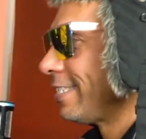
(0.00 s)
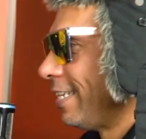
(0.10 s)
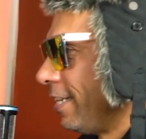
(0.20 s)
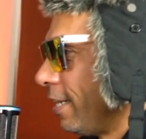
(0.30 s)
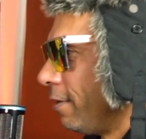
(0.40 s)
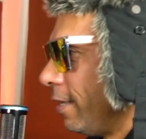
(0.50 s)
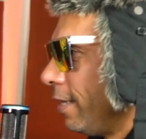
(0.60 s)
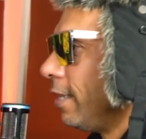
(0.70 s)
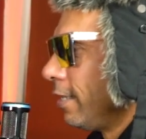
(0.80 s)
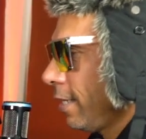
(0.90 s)
about King up.
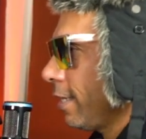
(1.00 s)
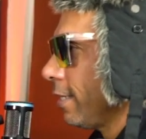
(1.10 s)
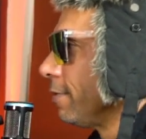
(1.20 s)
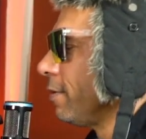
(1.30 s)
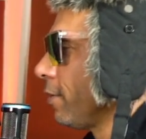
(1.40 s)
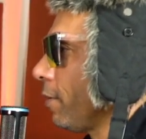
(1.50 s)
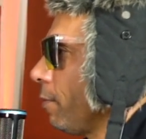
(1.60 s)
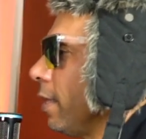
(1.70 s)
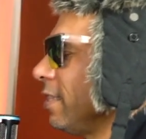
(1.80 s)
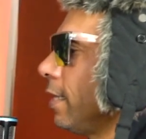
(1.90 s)
James? Yeah, we know
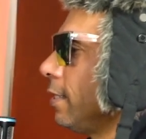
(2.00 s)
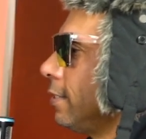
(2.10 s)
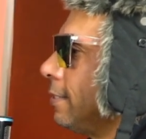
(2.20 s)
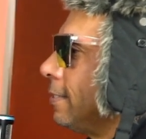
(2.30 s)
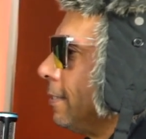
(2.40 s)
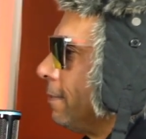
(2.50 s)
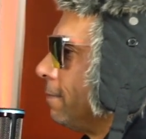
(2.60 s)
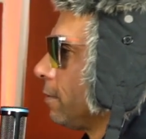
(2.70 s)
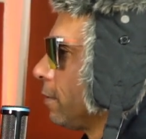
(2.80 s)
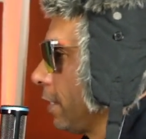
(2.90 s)
about that.
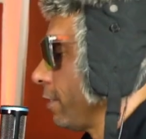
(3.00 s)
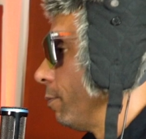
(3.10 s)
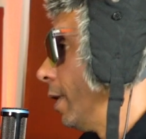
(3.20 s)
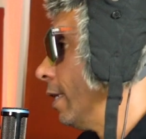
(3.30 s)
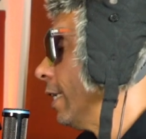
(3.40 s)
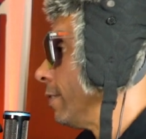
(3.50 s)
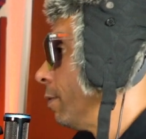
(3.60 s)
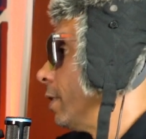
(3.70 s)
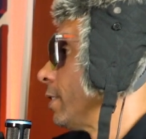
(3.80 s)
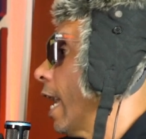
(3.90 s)
There's a so you there's
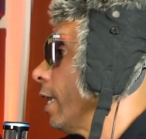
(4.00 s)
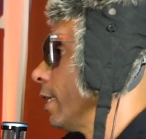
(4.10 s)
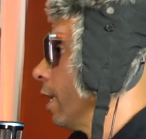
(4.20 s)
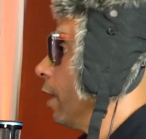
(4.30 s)
gotta, a Masonic, you gotta get the